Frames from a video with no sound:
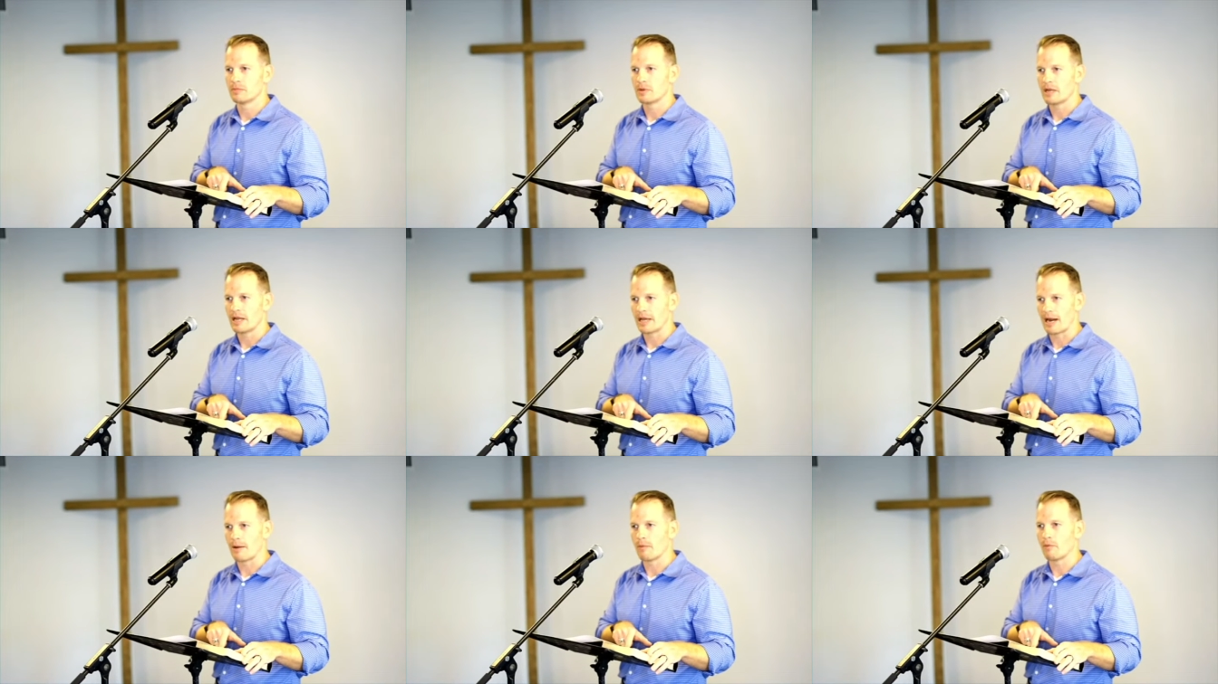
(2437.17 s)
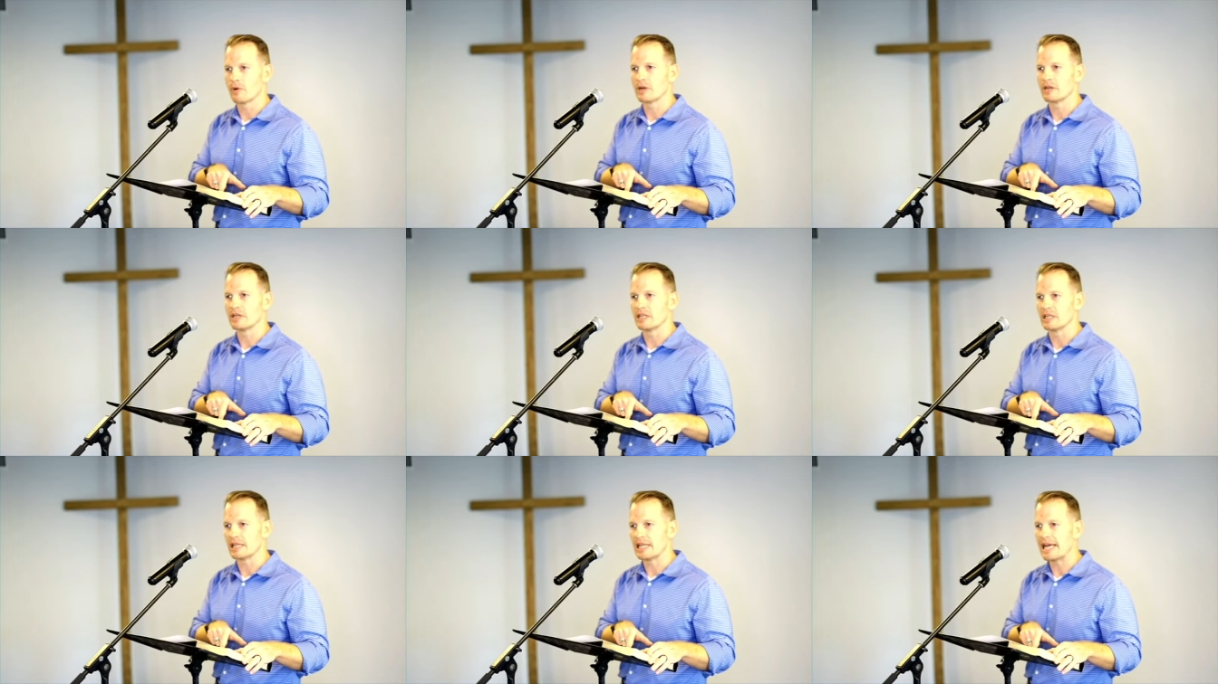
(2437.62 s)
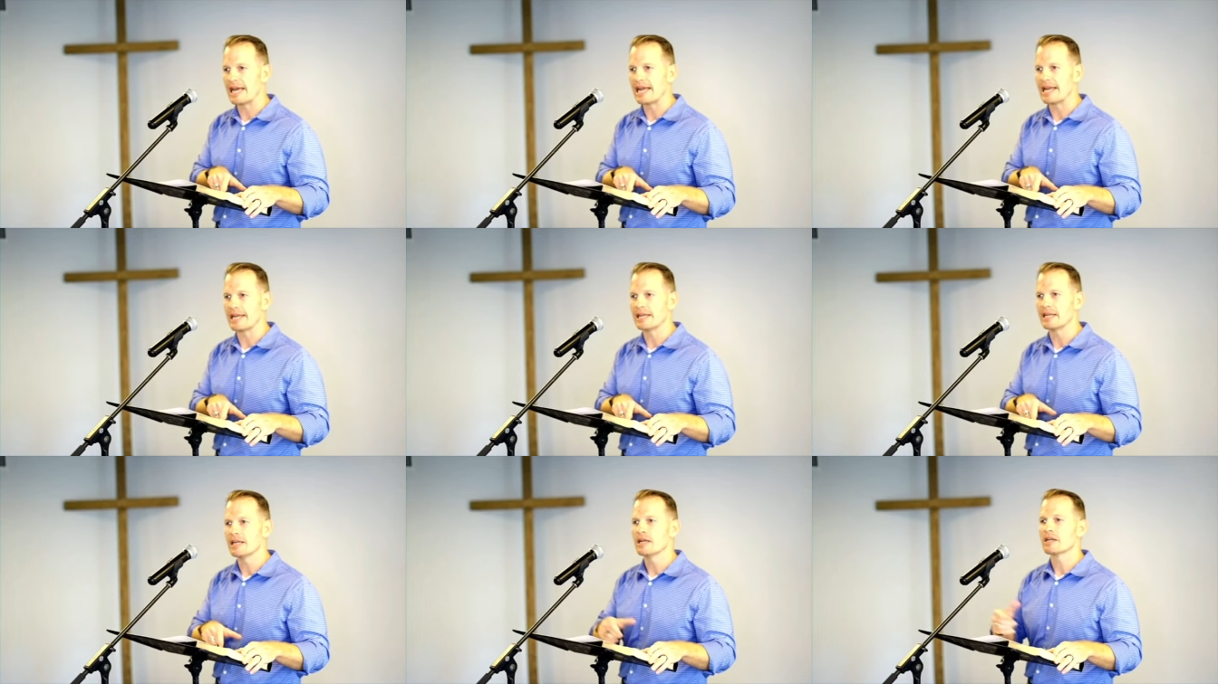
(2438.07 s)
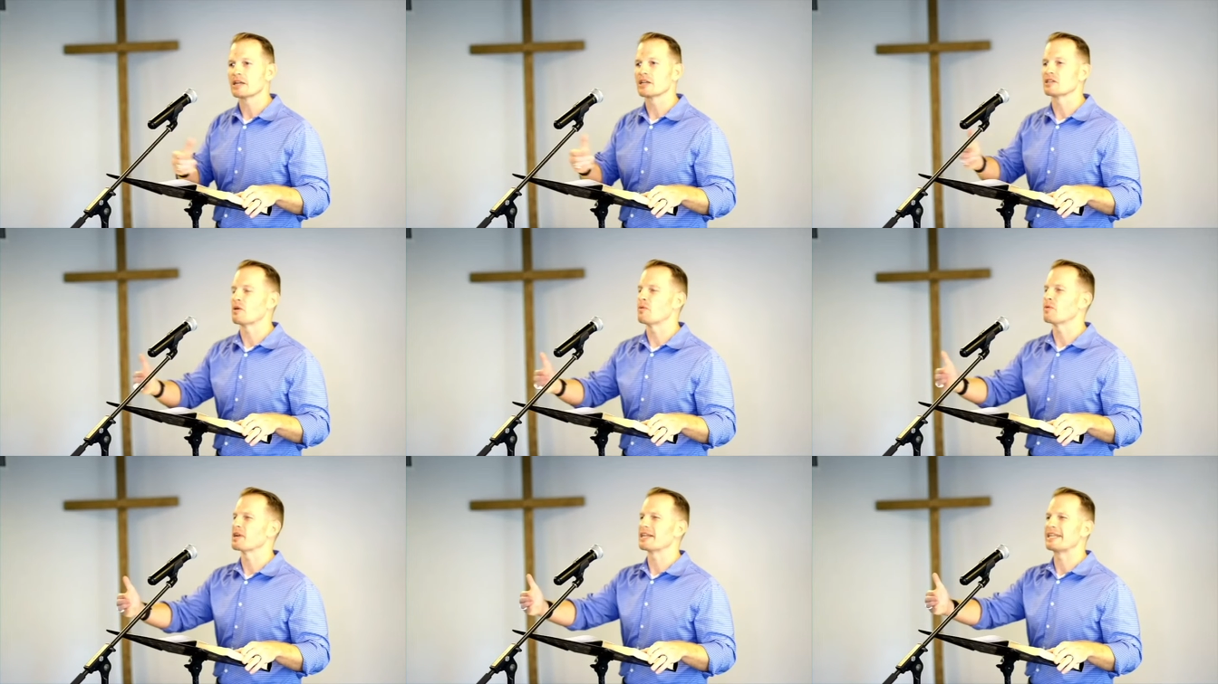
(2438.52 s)
And I want to delay because I
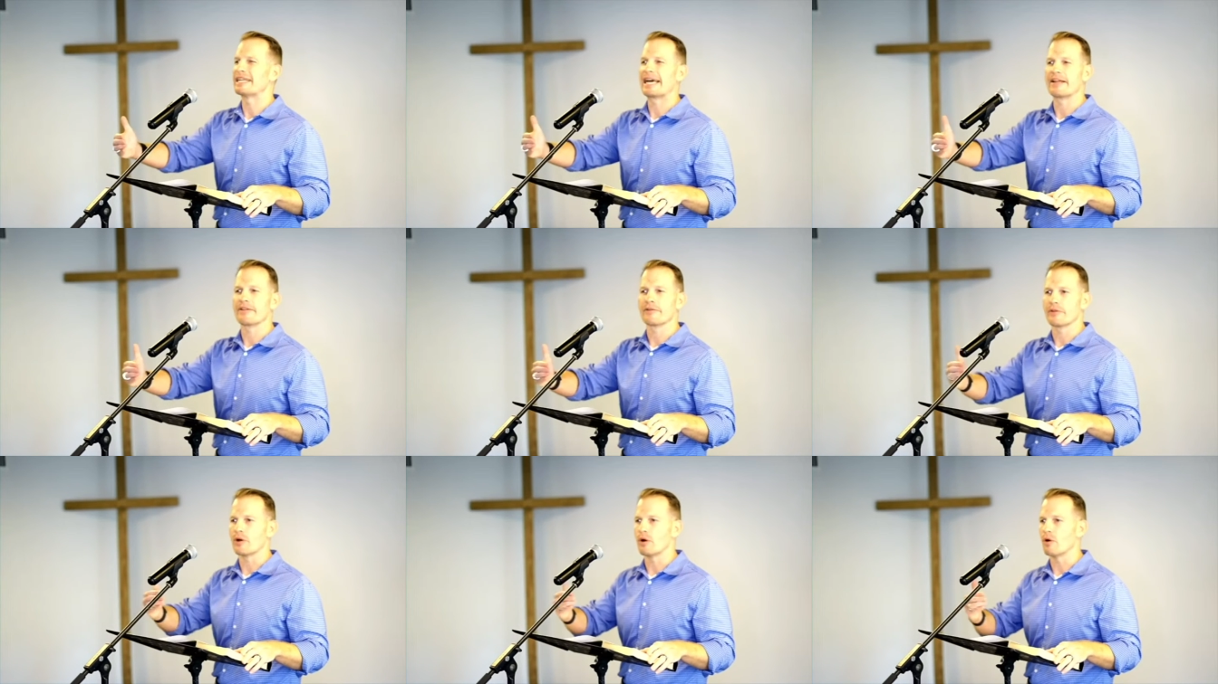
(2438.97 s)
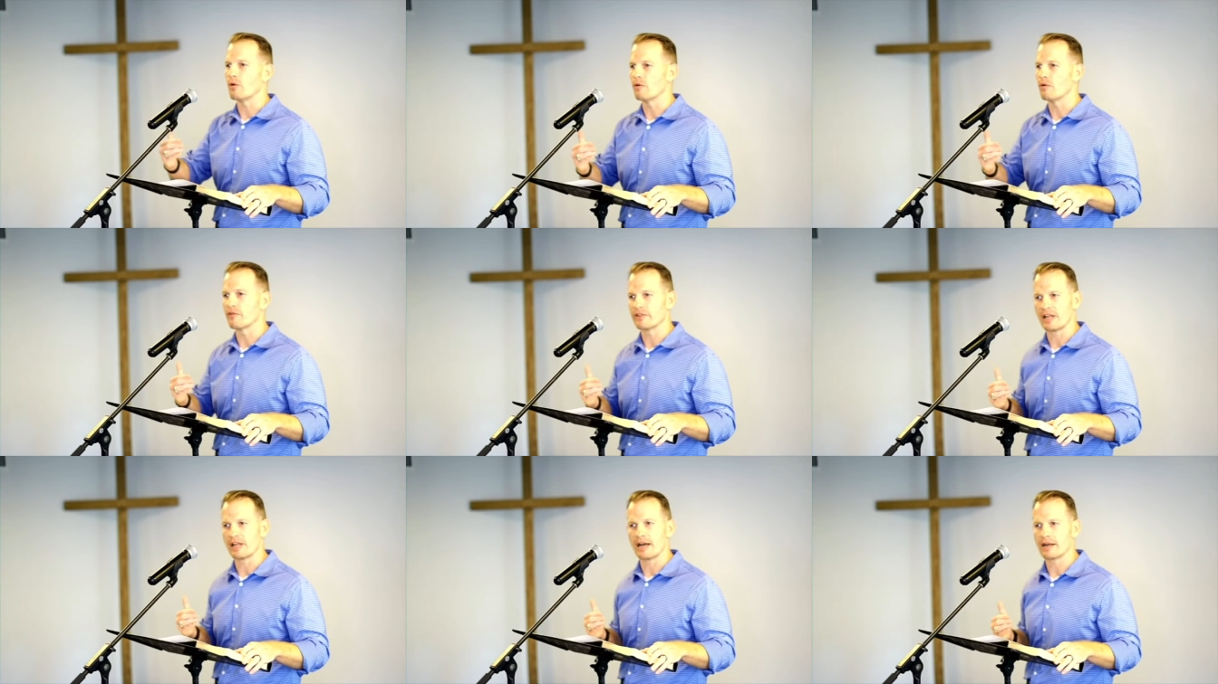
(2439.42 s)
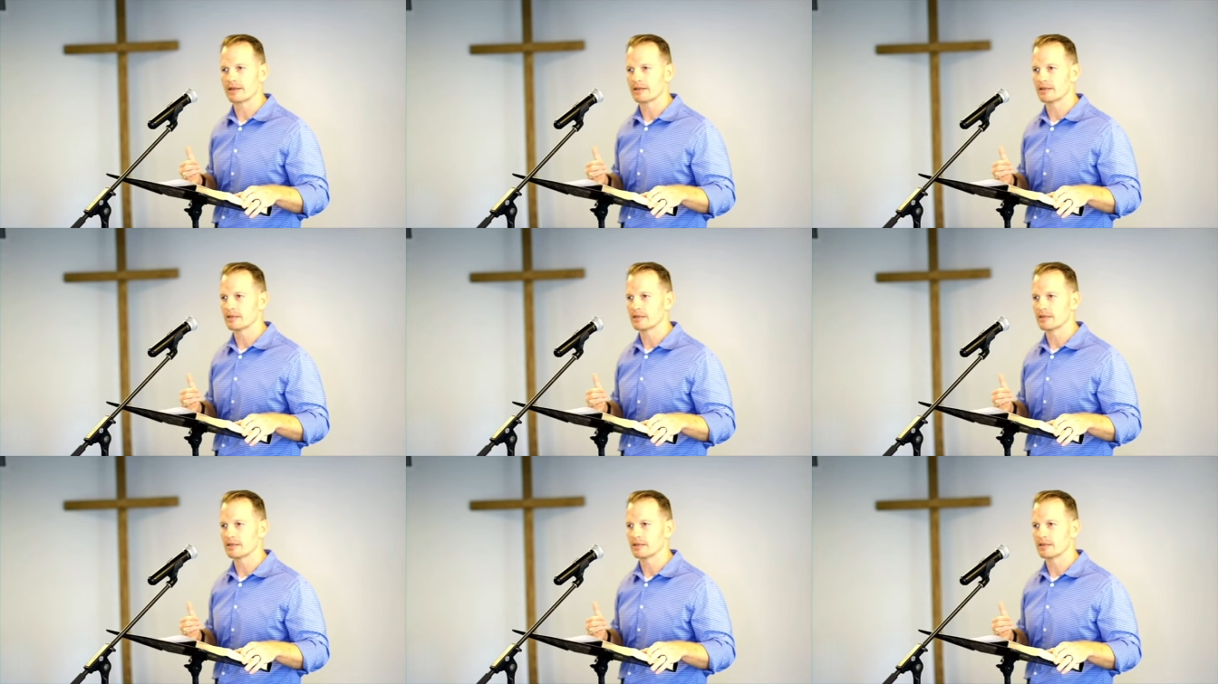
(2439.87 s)
want to gather the whole flock.